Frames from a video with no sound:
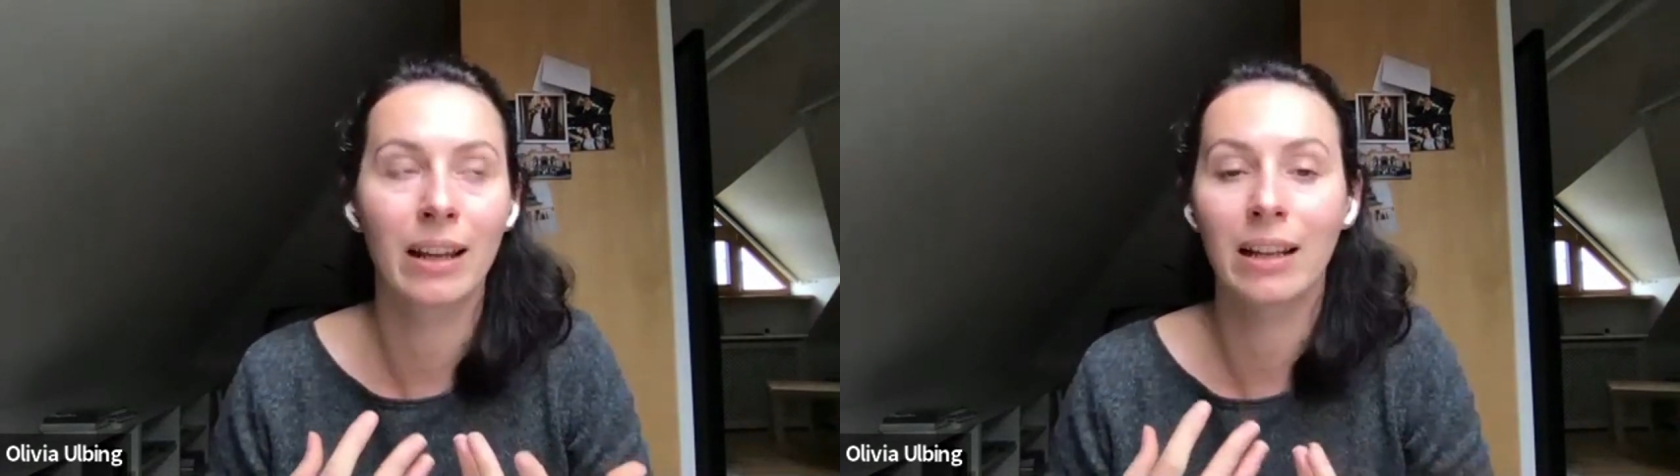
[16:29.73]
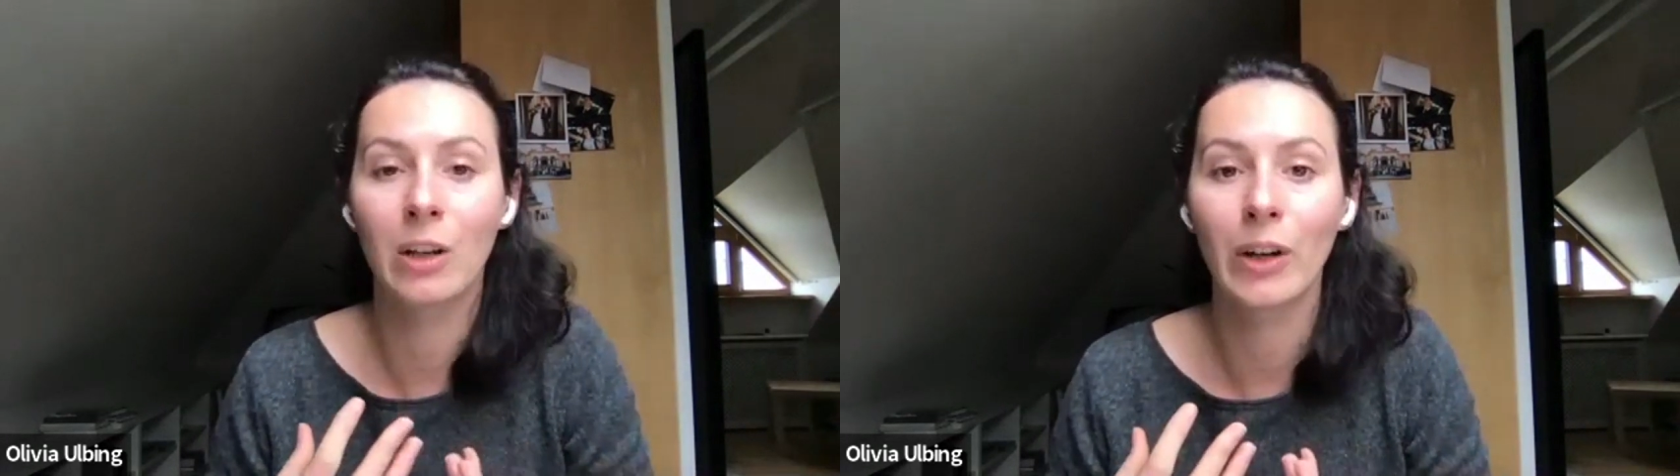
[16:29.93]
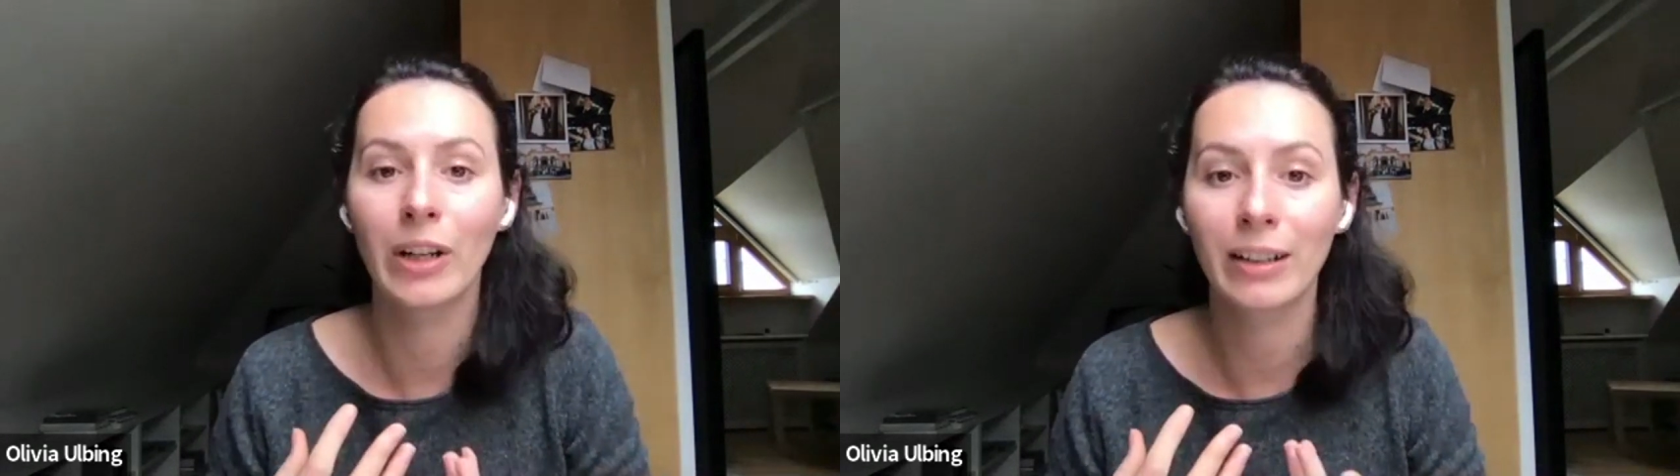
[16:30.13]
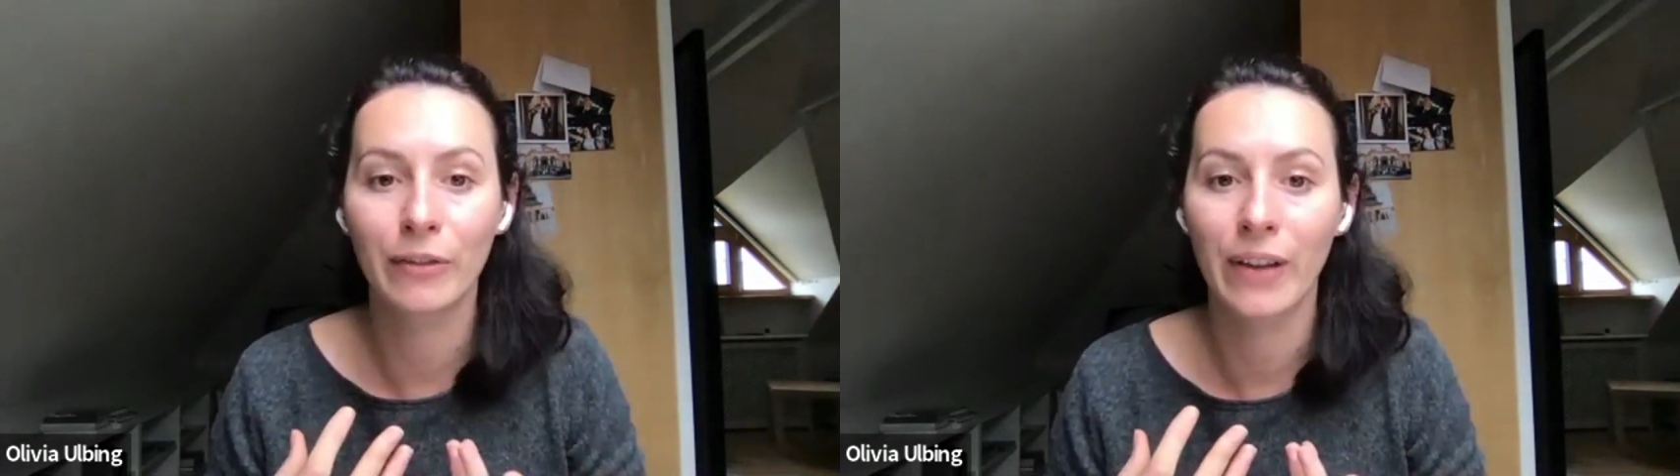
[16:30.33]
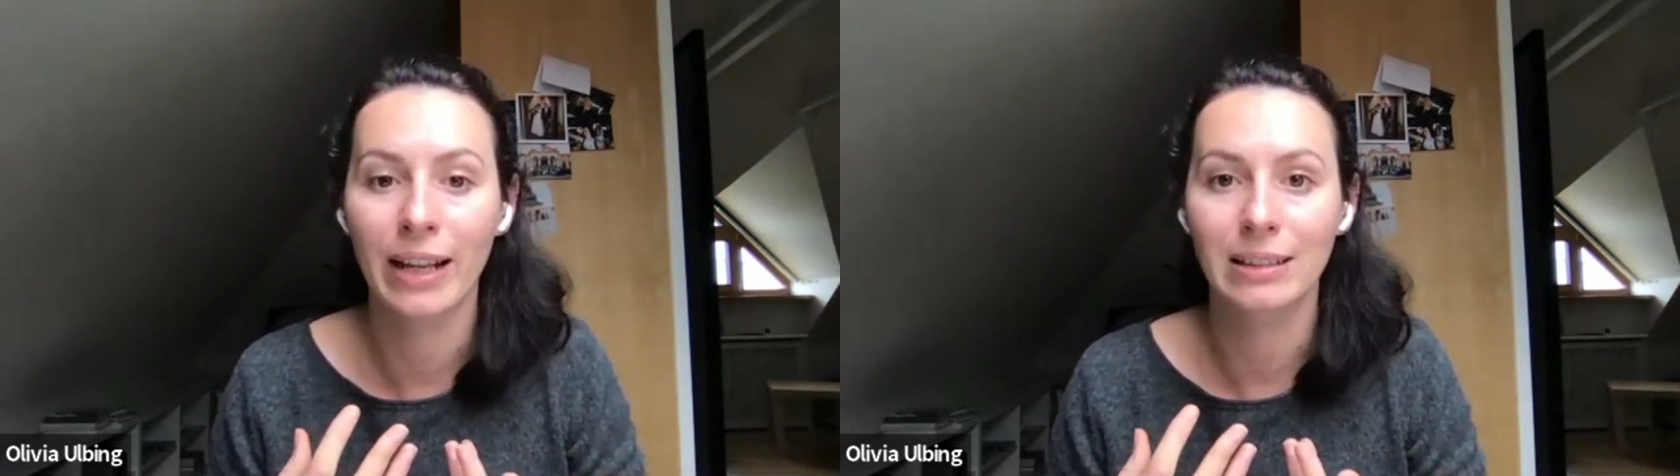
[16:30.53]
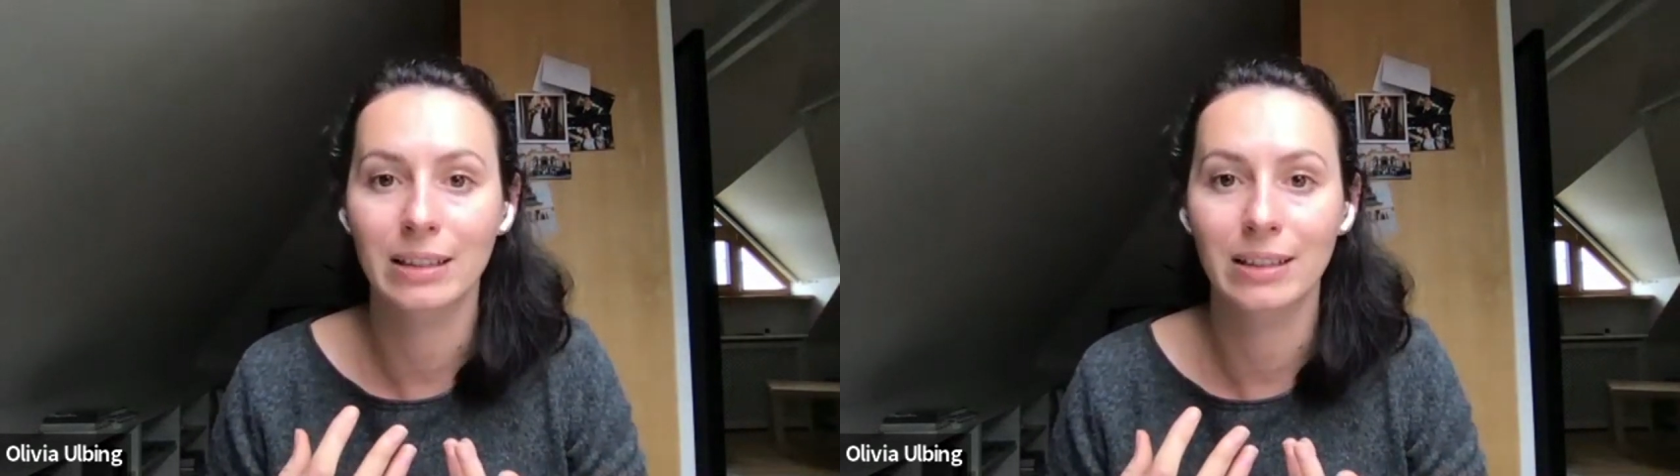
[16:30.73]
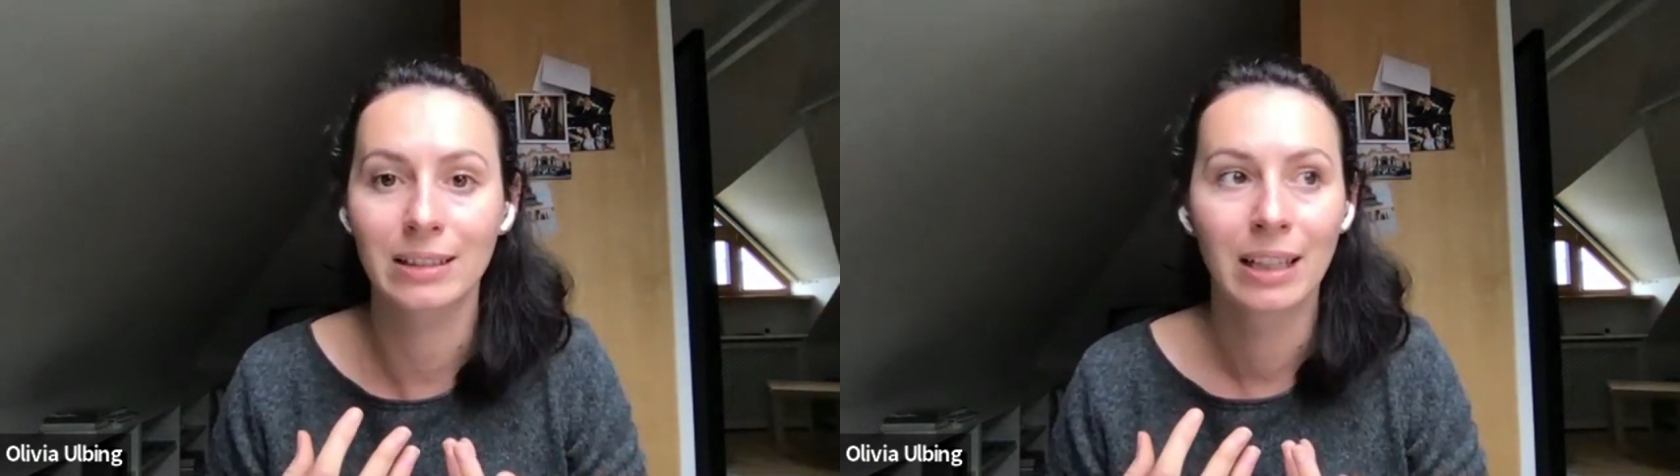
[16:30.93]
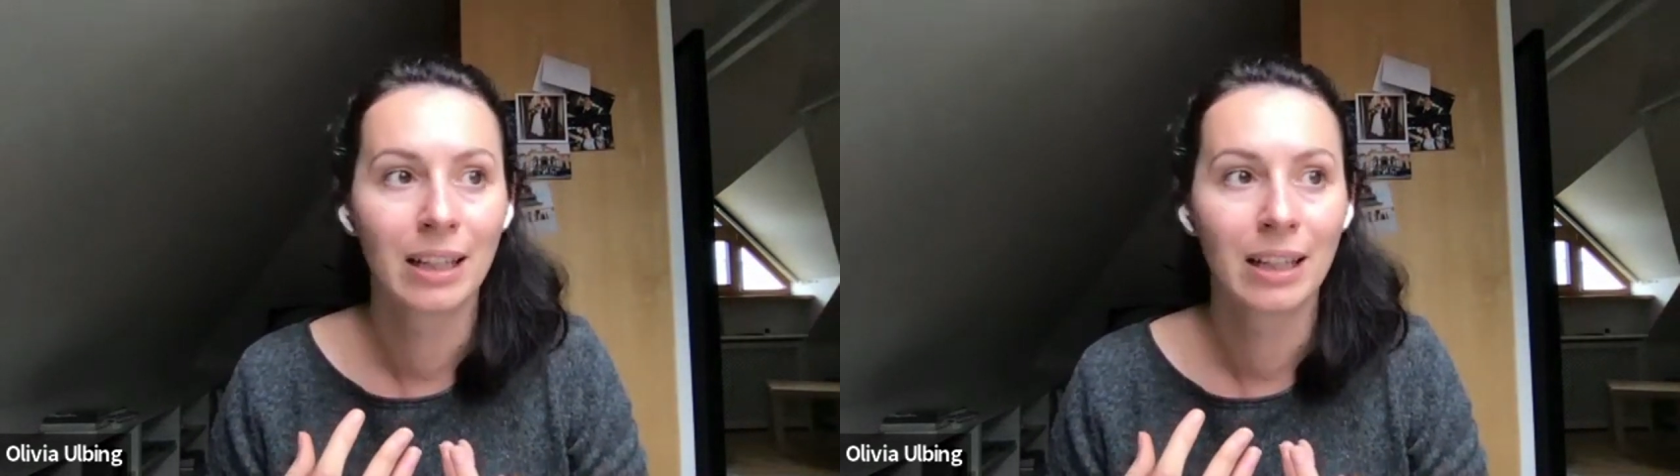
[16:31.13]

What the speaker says: a learning phase, because